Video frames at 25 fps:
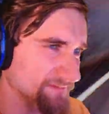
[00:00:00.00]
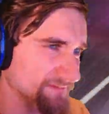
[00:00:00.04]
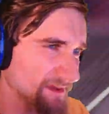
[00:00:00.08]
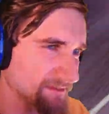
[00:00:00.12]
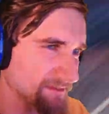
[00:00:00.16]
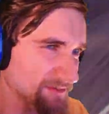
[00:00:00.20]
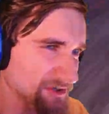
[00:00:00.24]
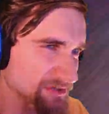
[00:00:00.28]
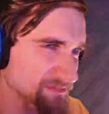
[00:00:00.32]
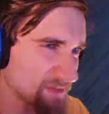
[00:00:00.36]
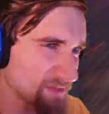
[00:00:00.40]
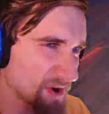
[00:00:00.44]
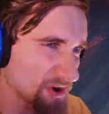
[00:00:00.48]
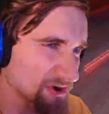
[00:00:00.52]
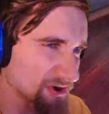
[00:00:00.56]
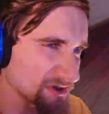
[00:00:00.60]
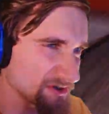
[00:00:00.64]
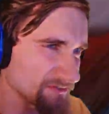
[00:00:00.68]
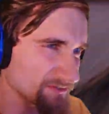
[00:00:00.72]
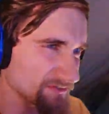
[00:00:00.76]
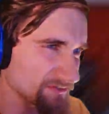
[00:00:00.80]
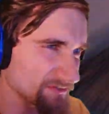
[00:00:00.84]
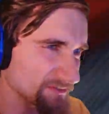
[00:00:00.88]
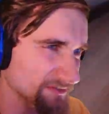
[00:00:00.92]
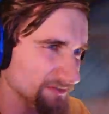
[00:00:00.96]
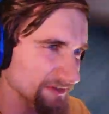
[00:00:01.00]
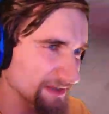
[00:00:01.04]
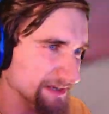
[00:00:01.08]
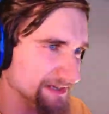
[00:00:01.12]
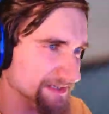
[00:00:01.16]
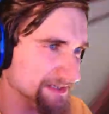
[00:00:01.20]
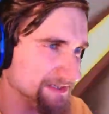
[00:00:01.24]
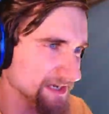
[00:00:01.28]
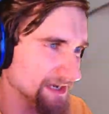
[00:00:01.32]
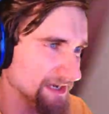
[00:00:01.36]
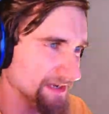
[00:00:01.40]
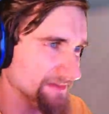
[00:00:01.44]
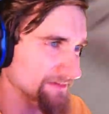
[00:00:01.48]
They were smart when they
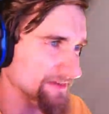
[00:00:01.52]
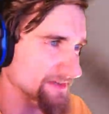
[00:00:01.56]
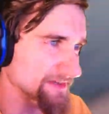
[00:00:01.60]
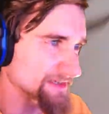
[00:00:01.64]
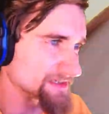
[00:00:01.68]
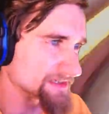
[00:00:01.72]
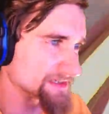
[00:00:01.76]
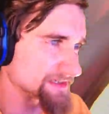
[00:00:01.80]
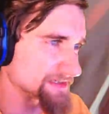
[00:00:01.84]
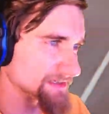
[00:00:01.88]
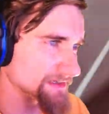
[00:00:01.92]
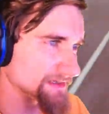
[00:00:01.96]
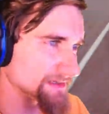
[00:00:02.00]
designed this.